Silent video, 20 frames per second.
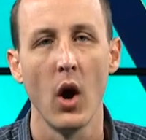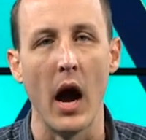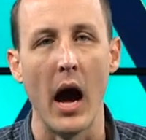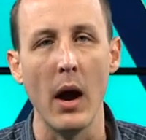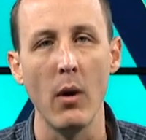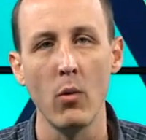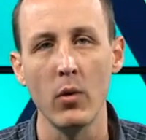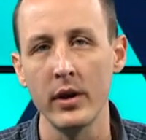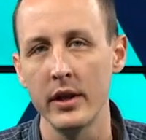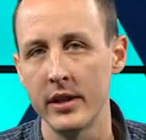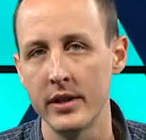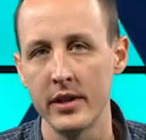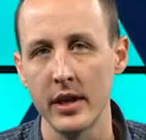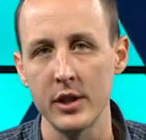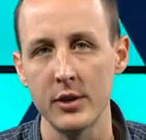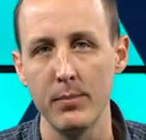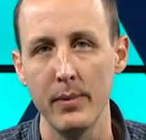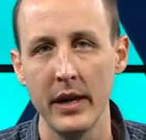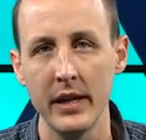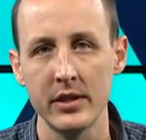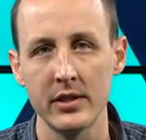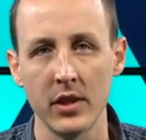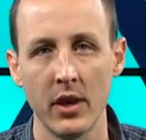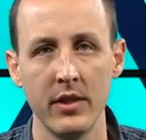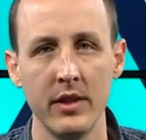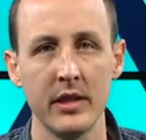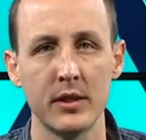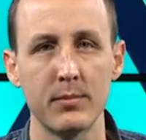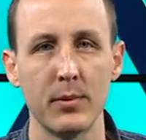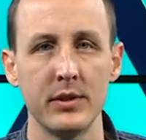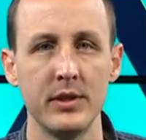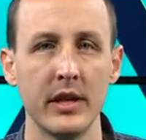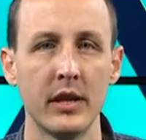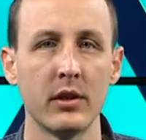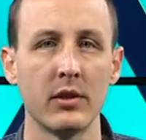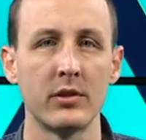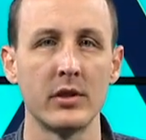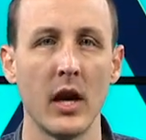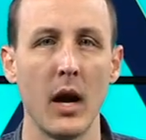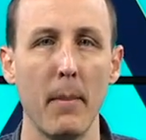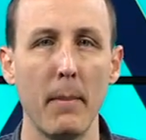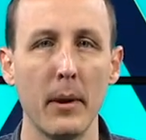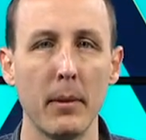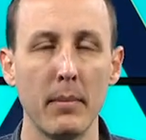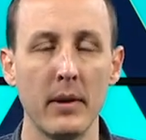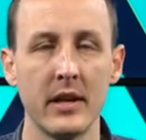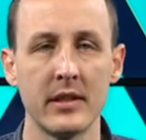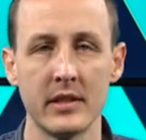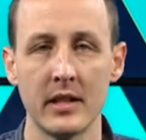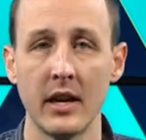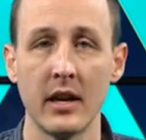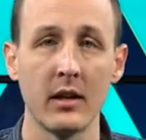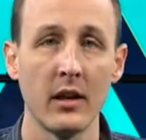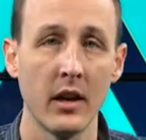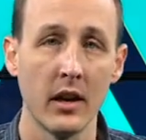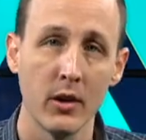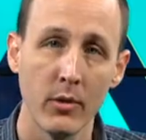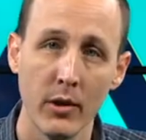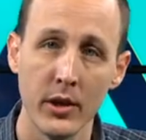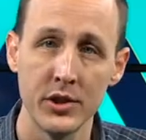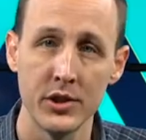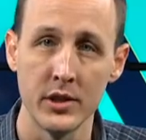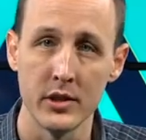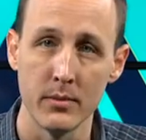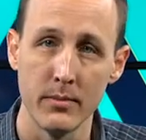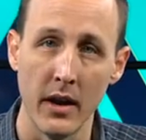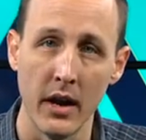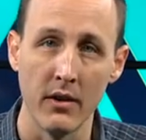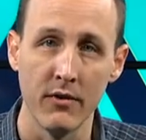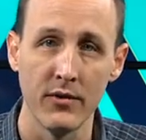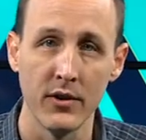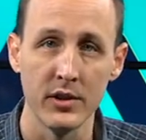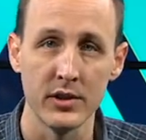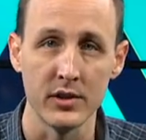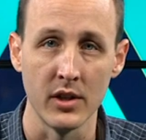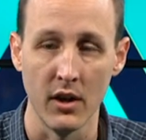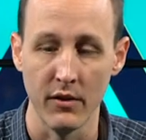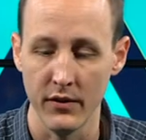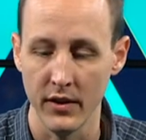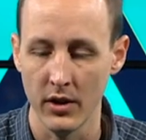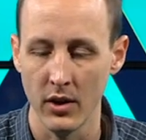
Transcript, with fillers: I wanted to touch base on this particular topic because I get a lot of questions about it, first off.